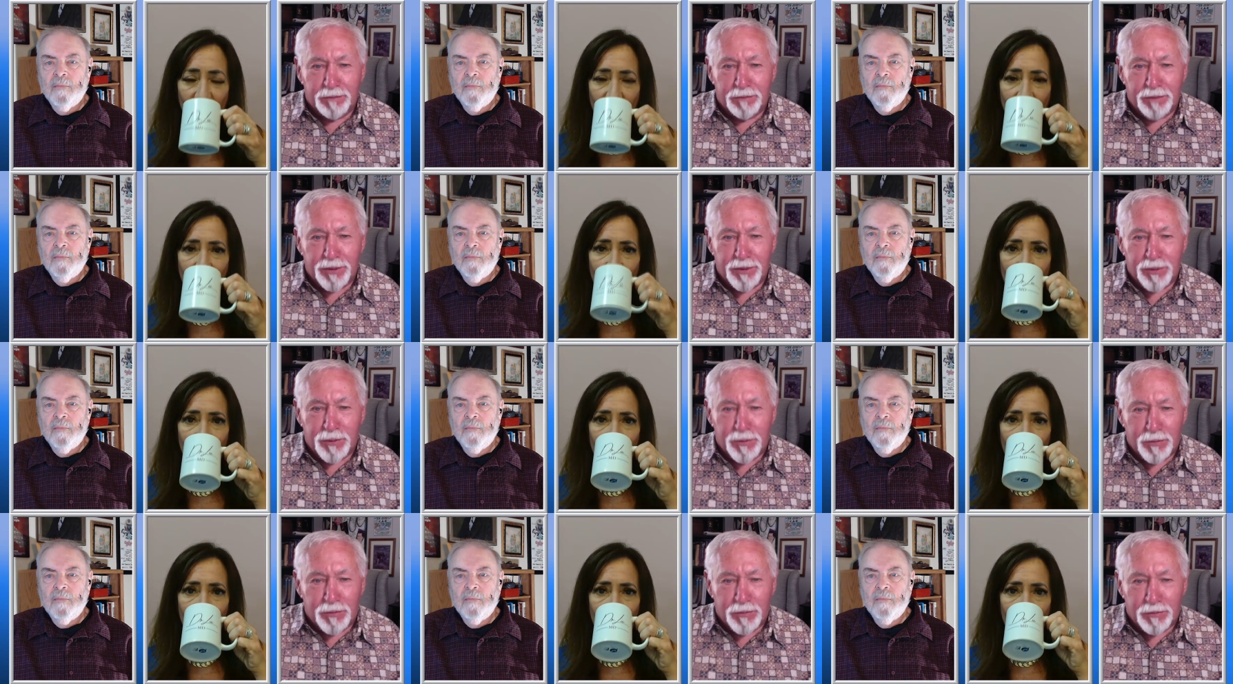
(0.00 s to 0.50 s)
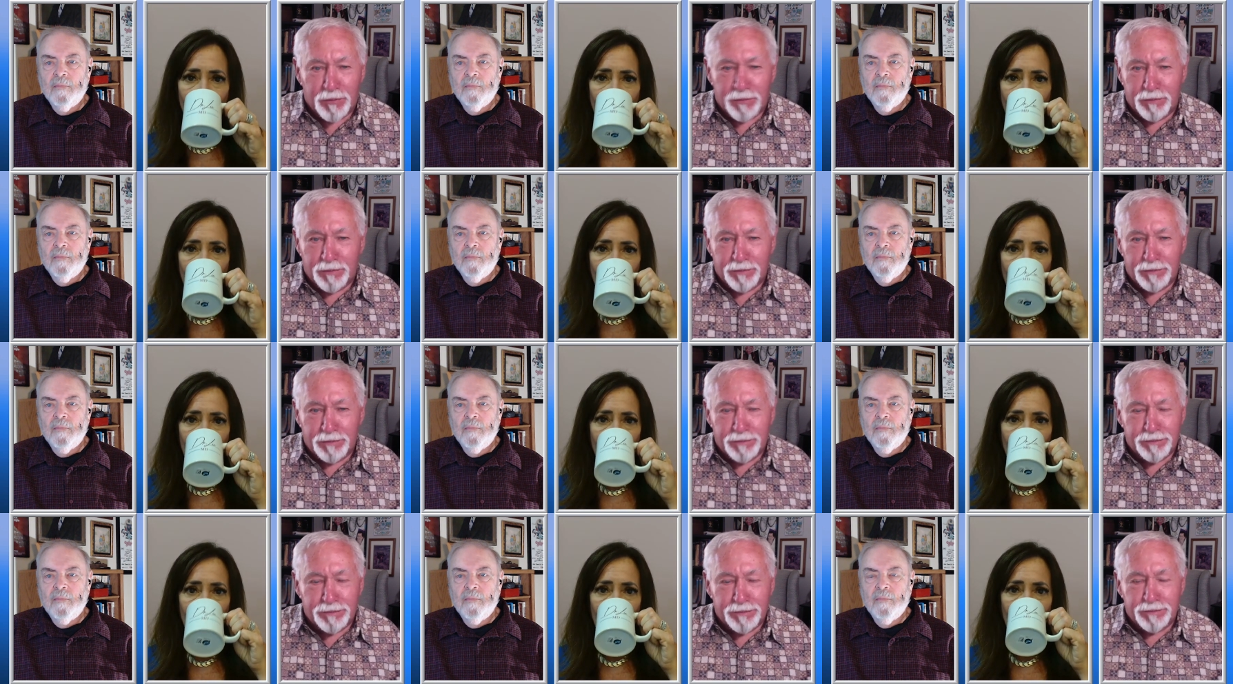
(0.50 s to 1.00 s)
Speaker 1: blue
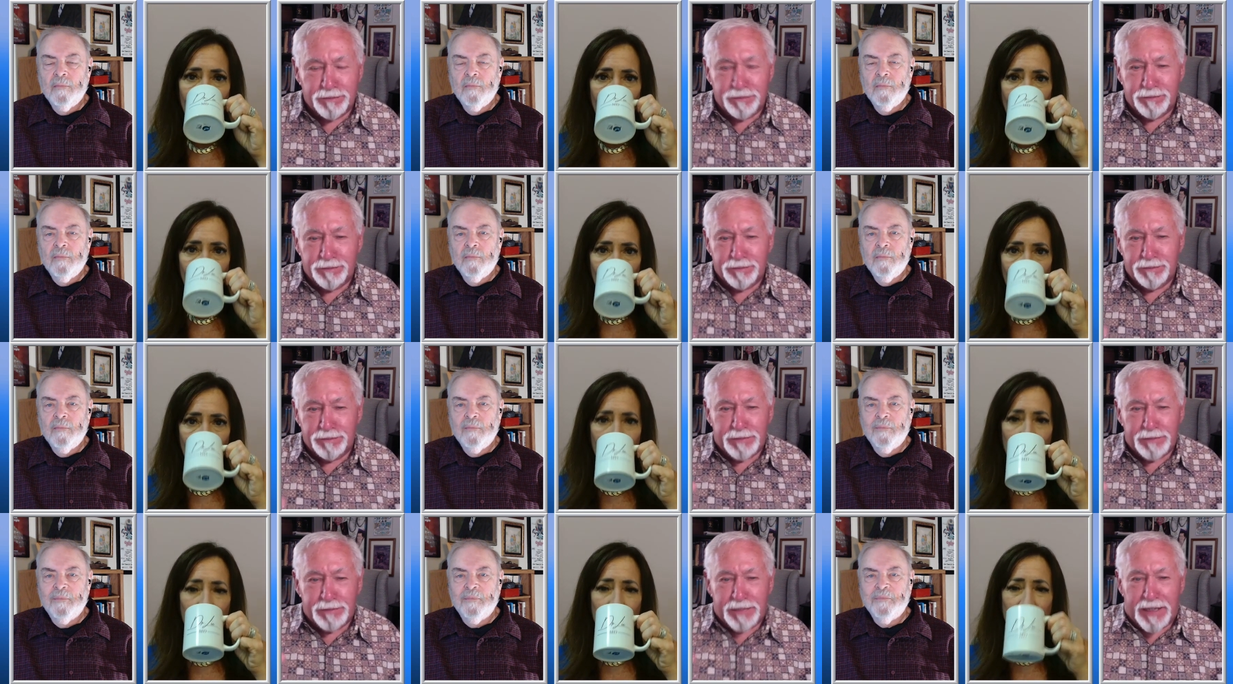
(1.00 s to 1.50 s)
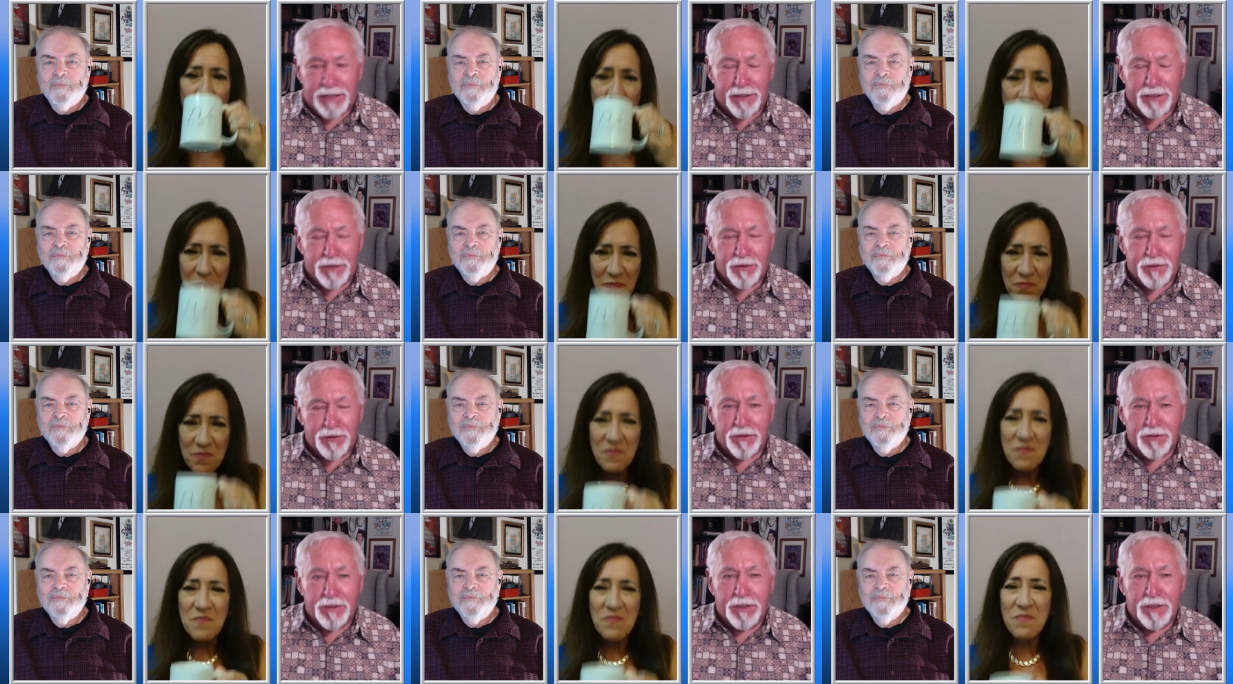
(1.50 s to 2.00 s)

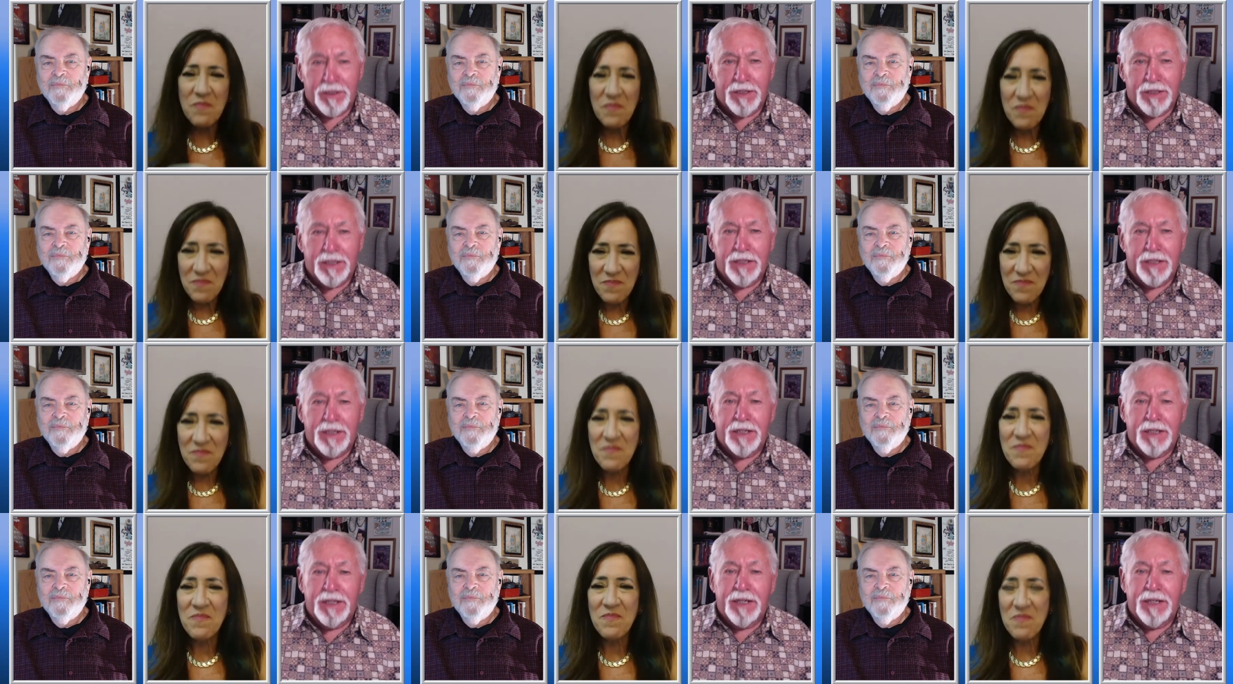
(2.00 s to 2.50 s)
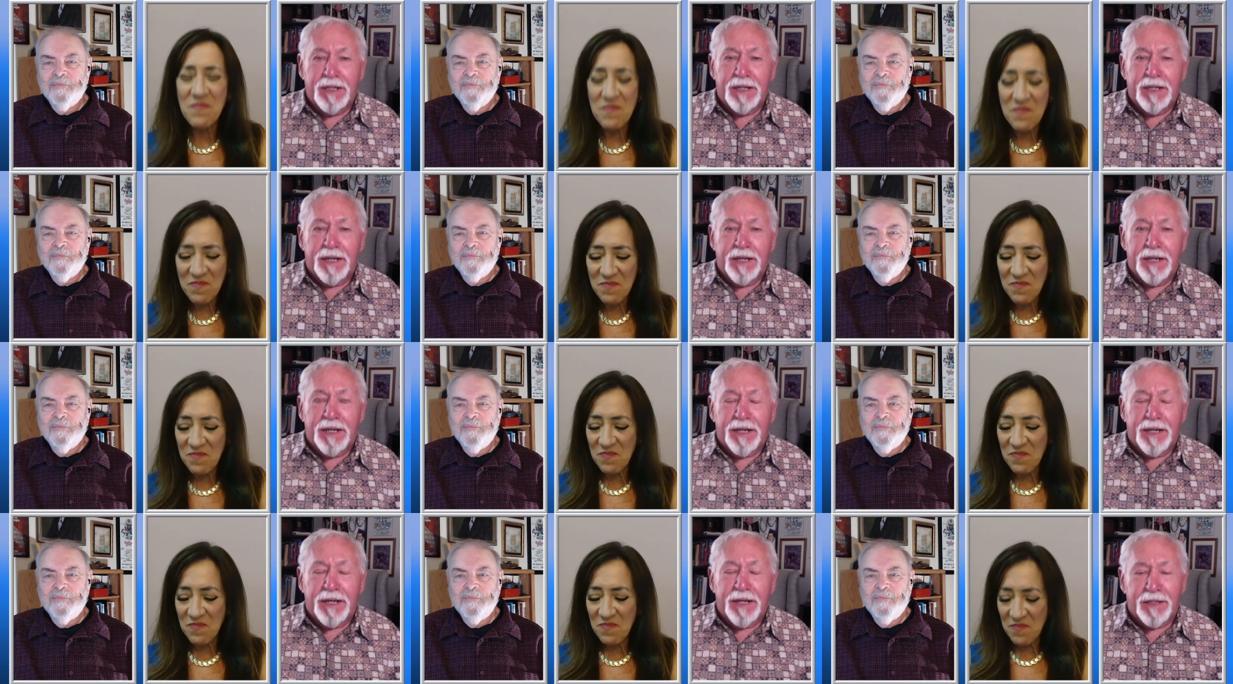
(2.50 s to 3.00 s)
package.
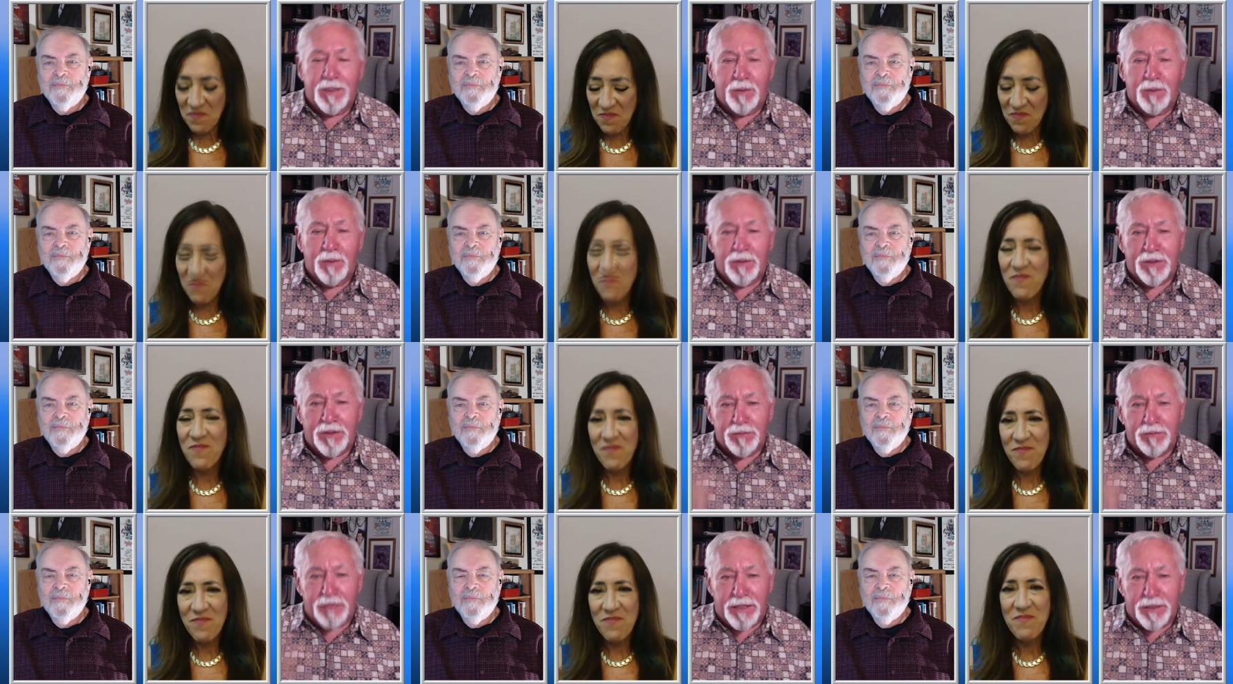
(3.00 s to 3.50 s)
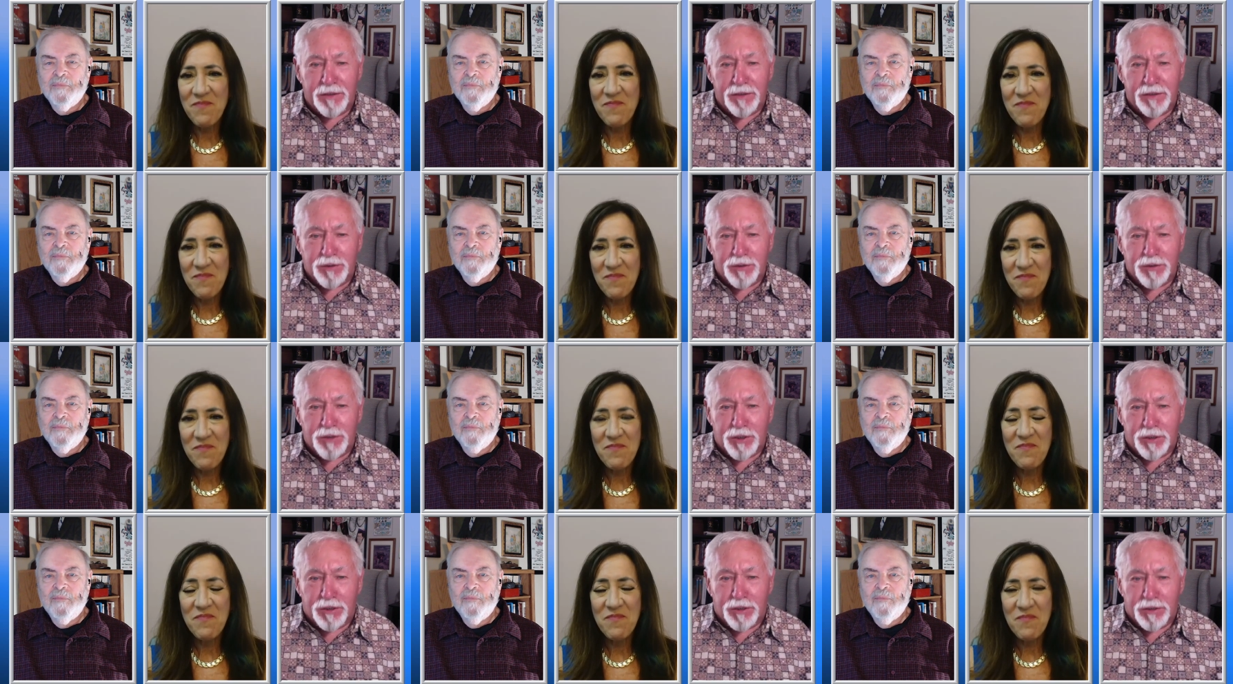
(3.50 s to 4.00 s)
And I went to regular
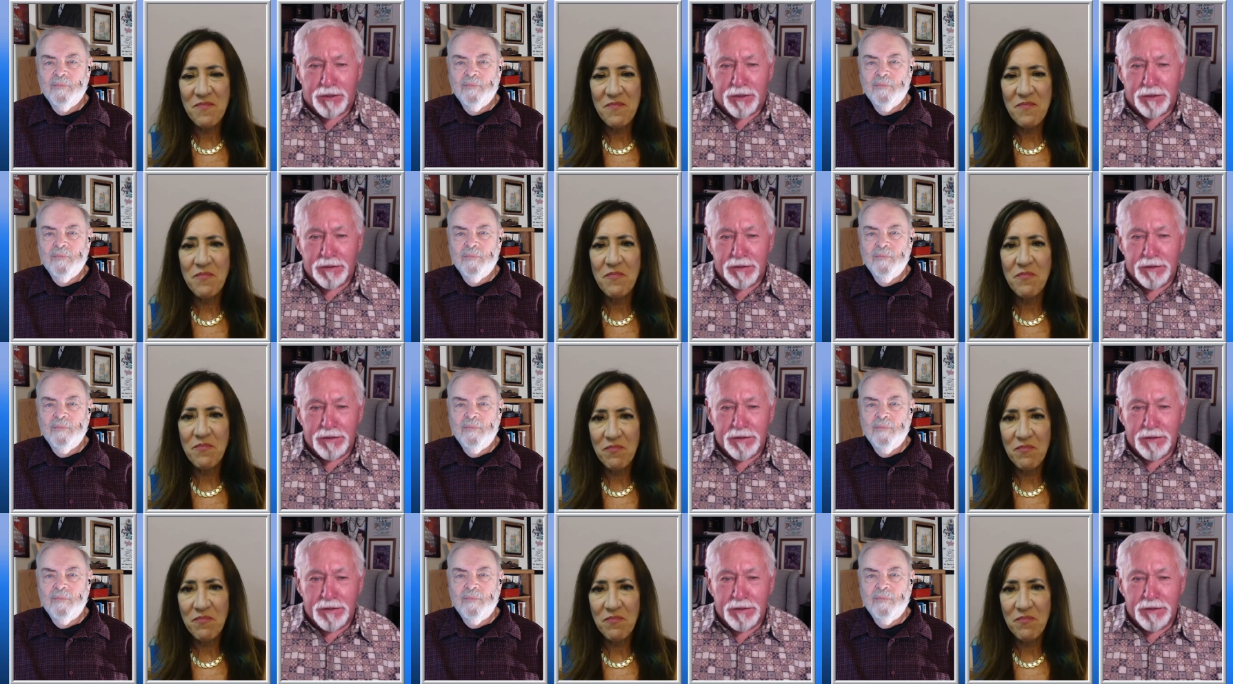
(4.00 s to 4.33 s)
sugar.